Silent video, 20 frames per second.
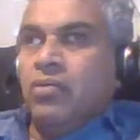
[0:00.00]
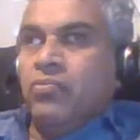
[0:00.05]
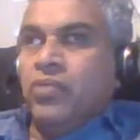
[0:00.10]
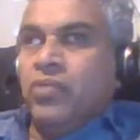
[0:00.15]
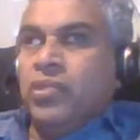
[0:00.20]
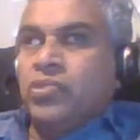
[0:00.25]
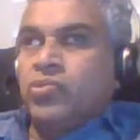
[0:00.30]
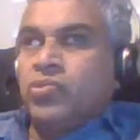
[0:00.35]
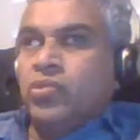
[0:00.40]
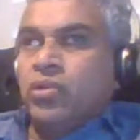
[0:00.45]

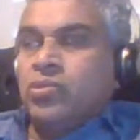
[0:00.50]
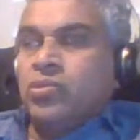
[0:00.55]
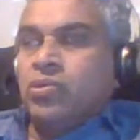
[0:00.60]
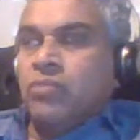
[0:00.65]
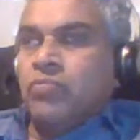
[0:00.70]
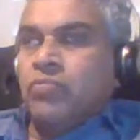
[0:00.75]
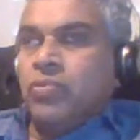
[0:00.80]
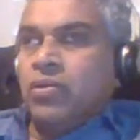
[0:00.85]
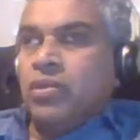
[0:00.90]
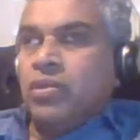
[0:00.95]
virtual
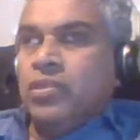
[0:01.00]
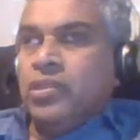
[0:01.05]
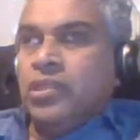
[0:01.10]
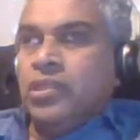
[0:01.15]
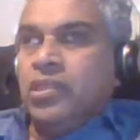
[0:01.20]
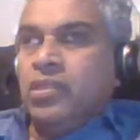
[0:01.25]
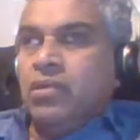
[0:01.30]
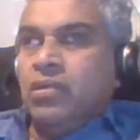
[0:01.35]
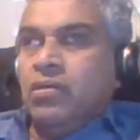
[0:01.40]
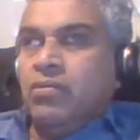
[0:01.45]

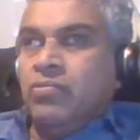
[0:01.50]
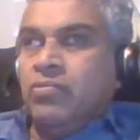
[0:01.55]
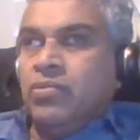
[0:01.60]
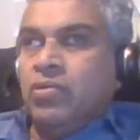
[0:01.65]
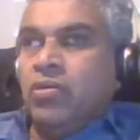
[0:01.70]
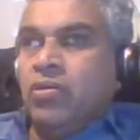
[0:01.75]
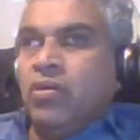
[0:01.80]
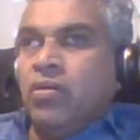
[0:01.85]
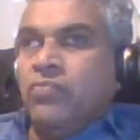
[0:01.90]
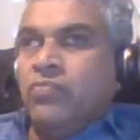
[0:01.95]
topology
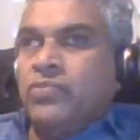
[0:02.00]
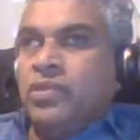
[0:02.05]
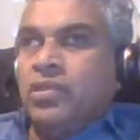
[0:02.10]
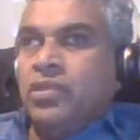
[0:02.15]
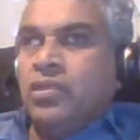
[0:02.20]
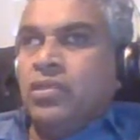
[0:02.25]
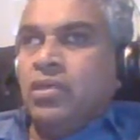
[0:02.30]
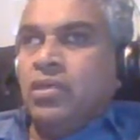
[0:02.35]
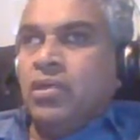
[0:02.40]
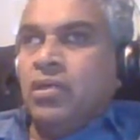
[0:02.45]
of the
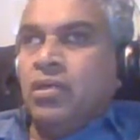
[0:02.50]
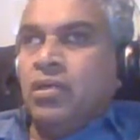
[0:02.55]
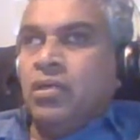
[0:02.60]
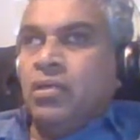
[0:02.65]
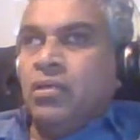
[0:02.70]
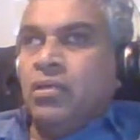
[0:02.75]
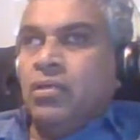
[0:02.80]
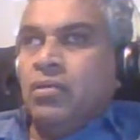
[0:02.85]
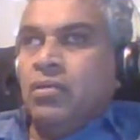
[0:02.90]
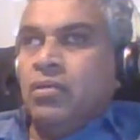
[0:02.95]

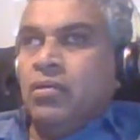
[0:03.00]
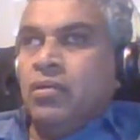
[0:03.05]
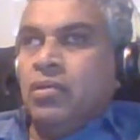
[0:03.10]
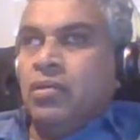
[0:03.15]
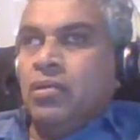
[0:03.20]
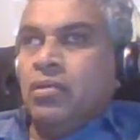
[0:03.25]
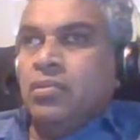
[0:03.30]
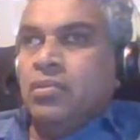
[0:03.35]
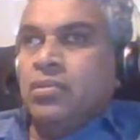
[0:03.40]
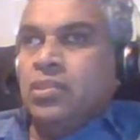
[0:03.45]

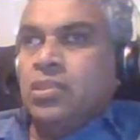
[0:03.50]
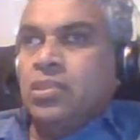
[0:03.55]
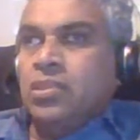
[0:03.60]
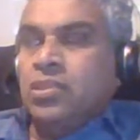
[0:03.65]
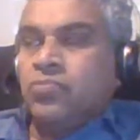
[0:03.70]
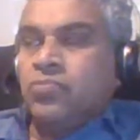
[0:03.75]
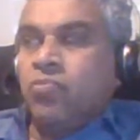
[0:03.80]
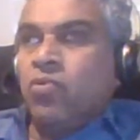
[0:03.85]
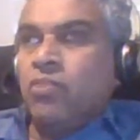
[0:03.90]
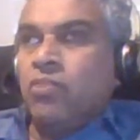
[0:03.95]

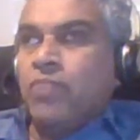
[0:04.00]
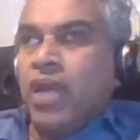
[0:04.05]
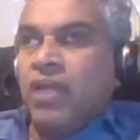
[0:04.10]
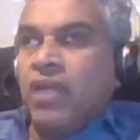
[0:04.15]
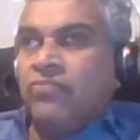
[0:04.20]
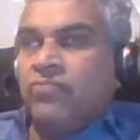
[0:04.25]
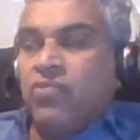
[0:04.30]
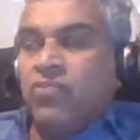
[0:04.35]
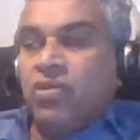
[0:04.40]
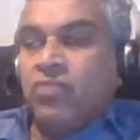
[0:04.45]
six-fold
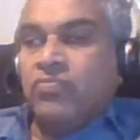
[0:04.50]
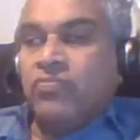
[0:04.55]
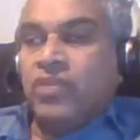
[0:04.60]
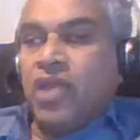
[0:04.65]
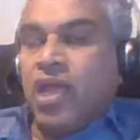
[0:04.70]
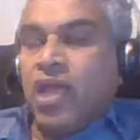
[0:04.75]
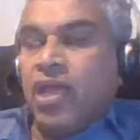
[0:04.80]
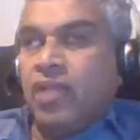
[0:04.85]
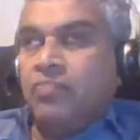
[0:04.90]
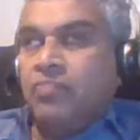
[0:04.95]
manifold of
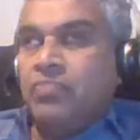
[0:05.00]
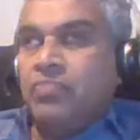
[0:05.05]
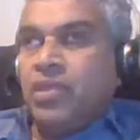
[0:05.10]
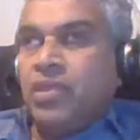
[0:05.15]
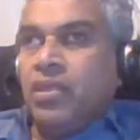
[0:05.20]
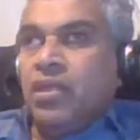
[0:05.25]
time,